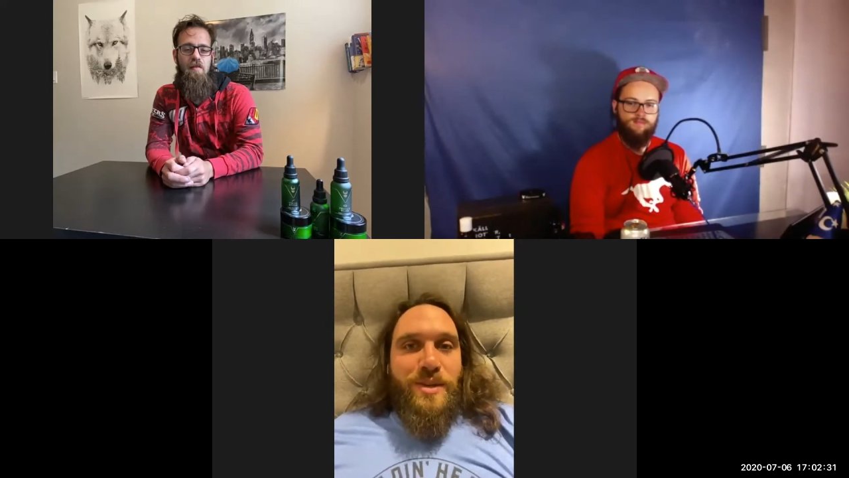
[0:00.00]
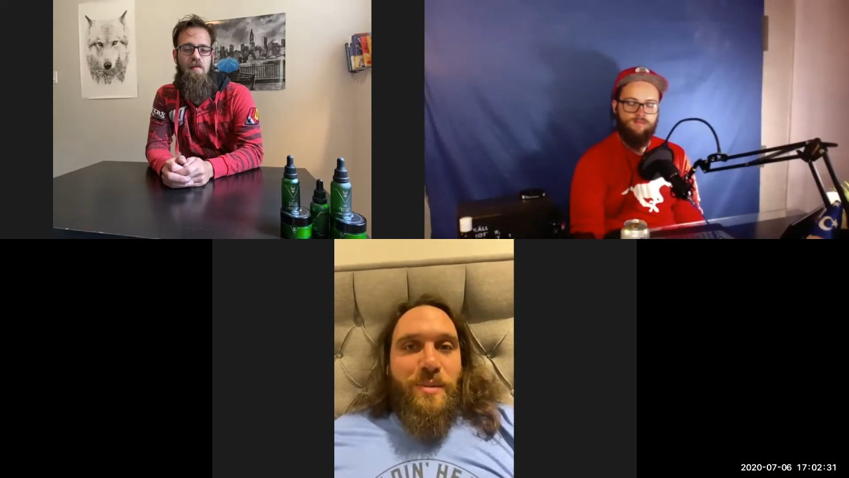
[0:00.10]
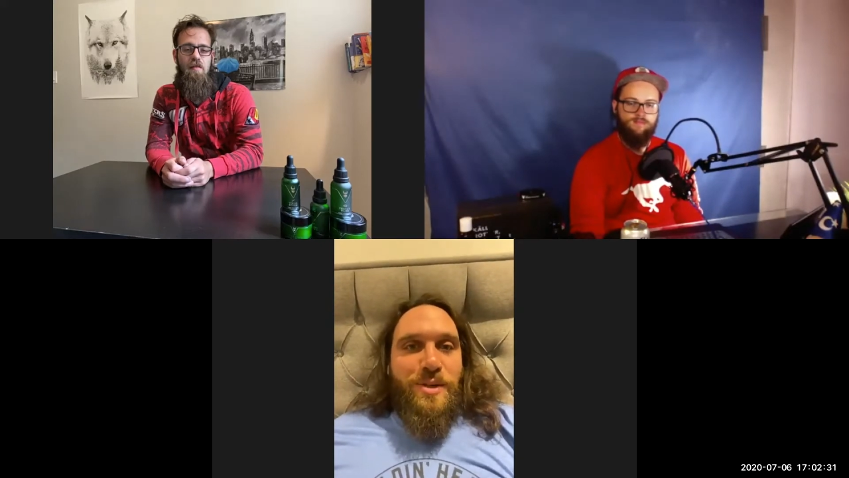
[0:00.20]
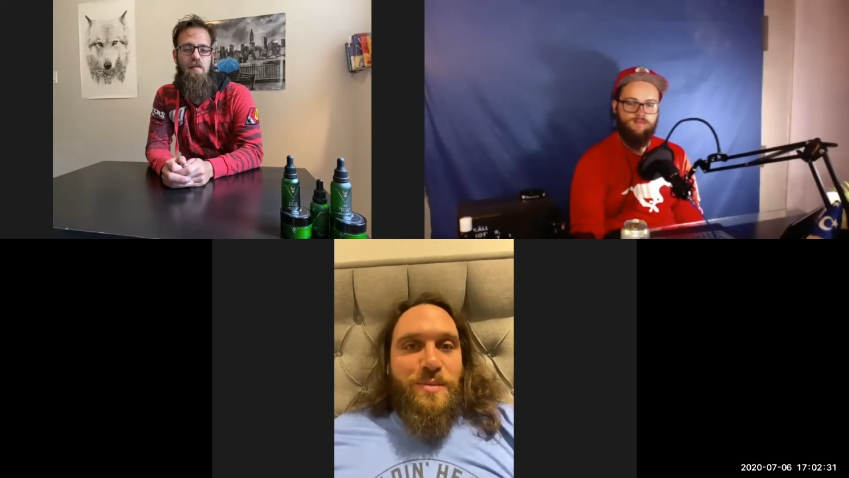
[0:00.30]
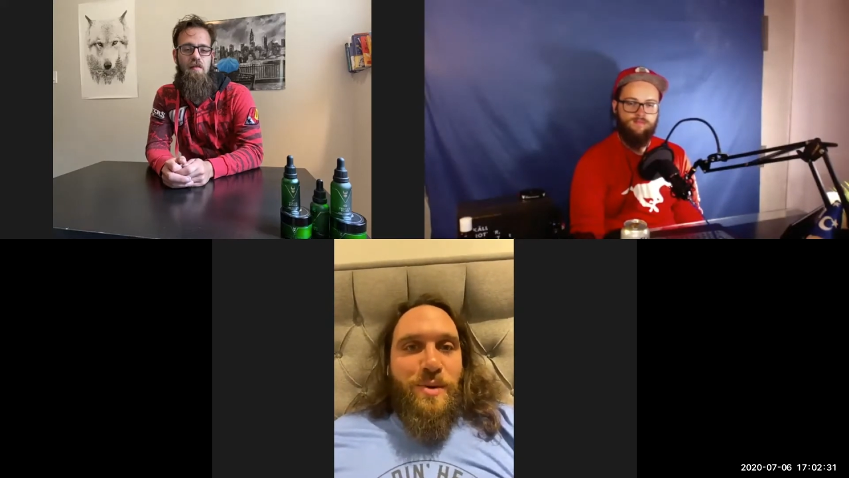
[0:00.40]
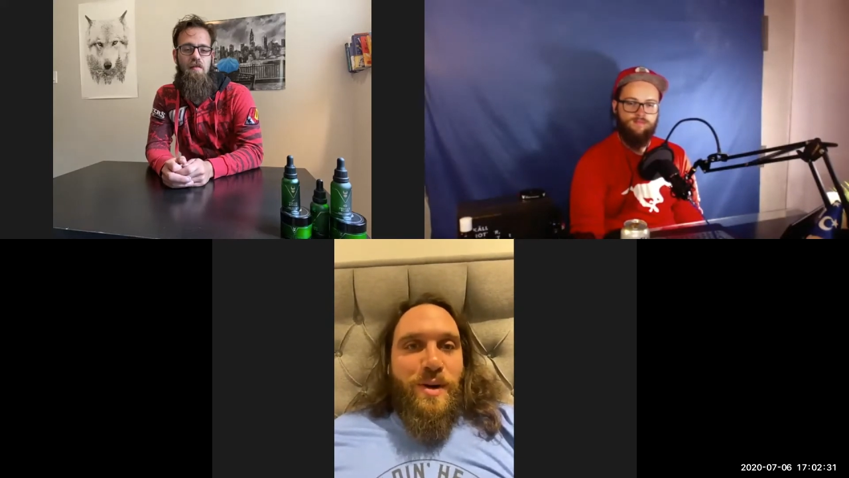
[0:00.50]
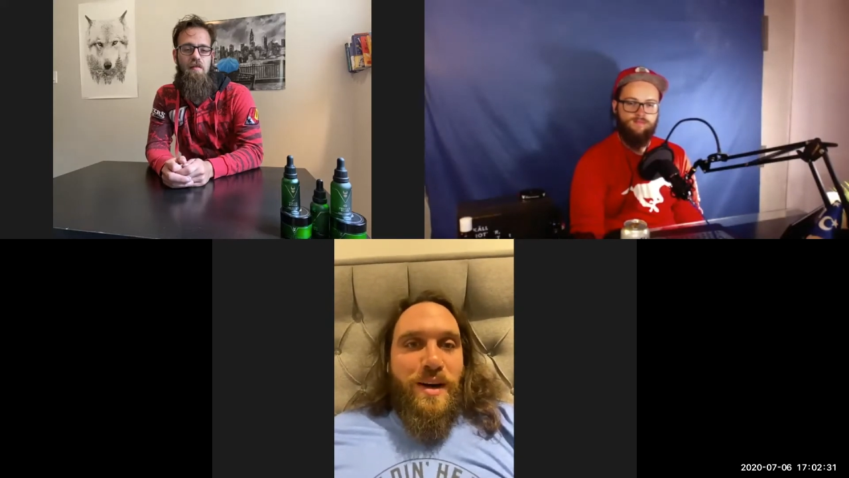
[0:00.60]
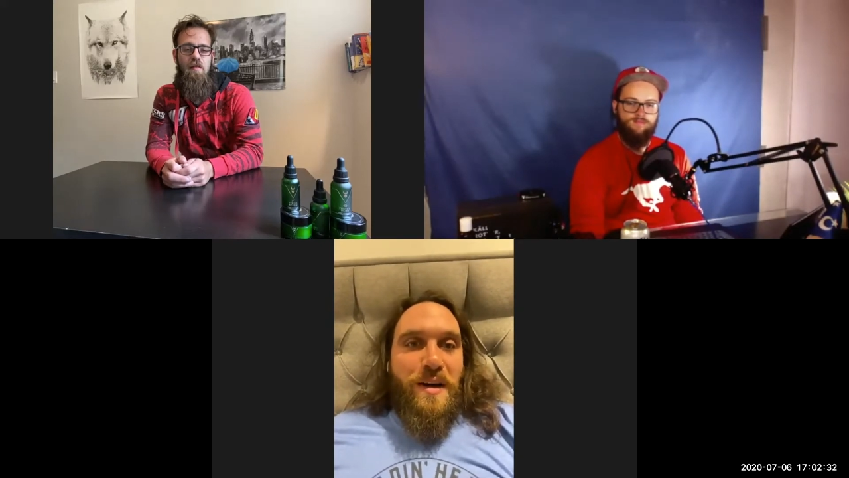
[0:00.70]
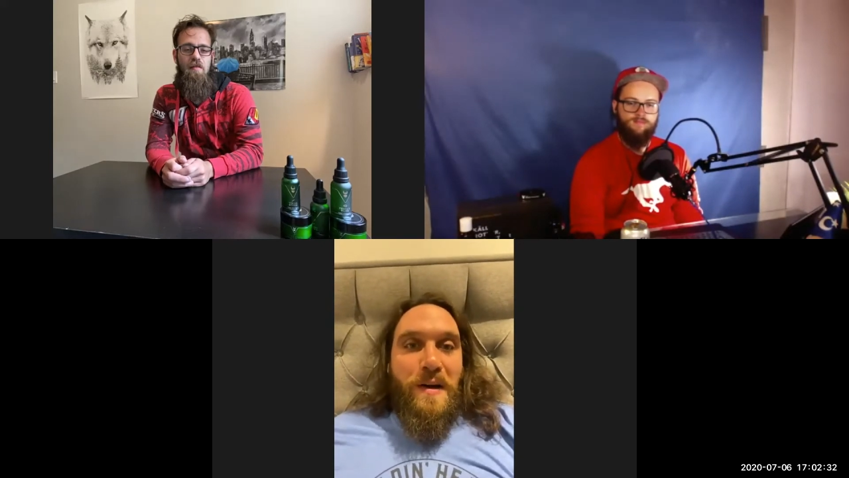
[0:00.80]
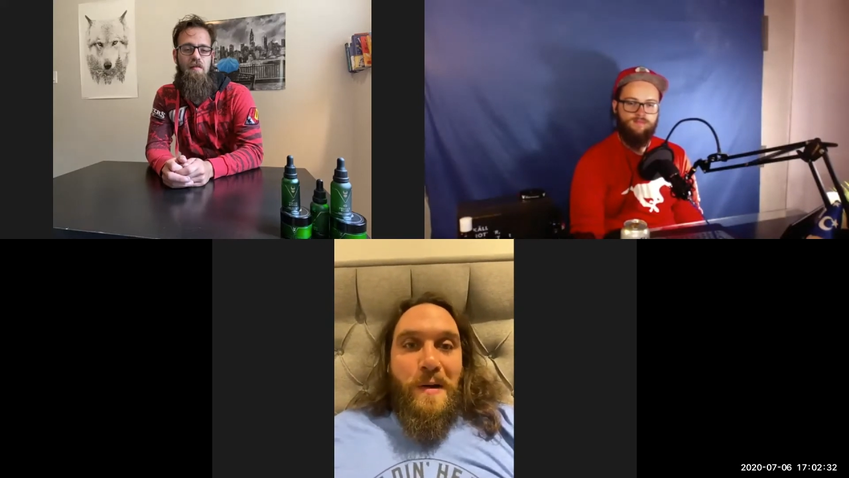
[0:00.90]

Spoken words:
not much more